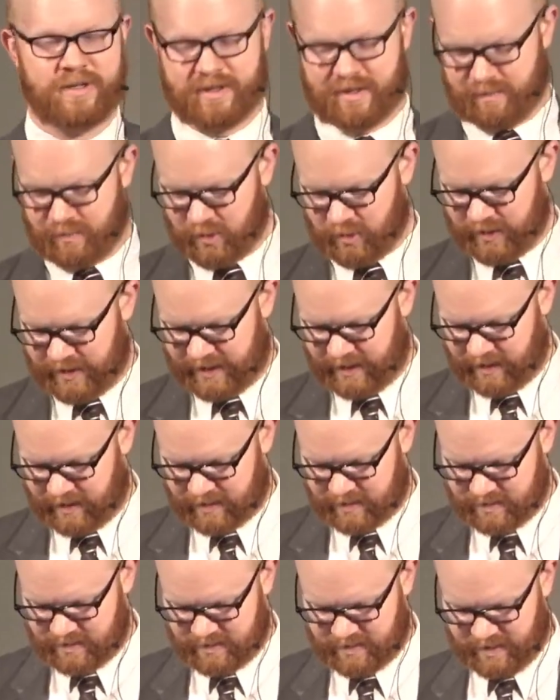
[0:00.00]
in the morning,
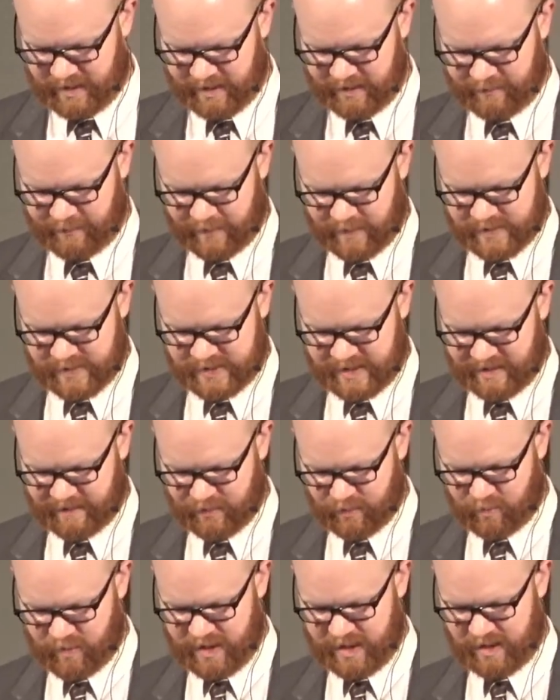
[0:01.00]
on the first day of
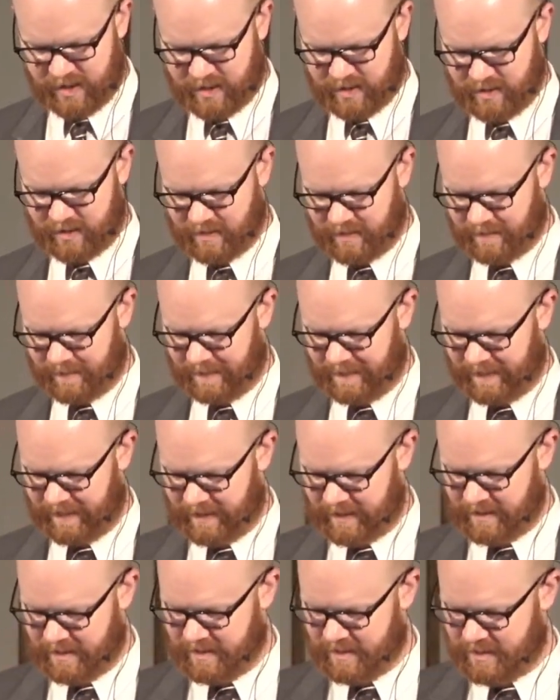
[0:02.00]
the week,
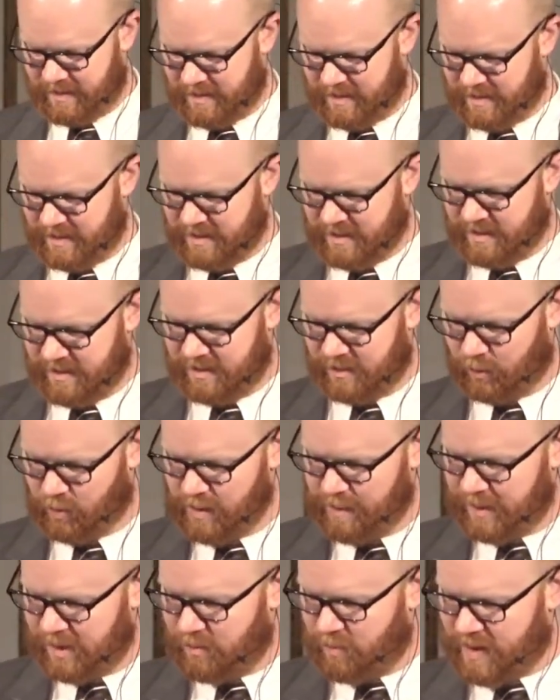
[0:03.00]
the
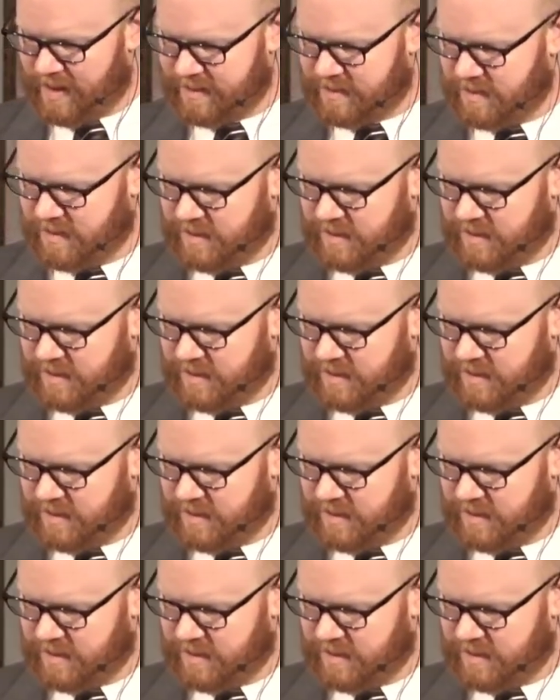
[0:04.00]
women went to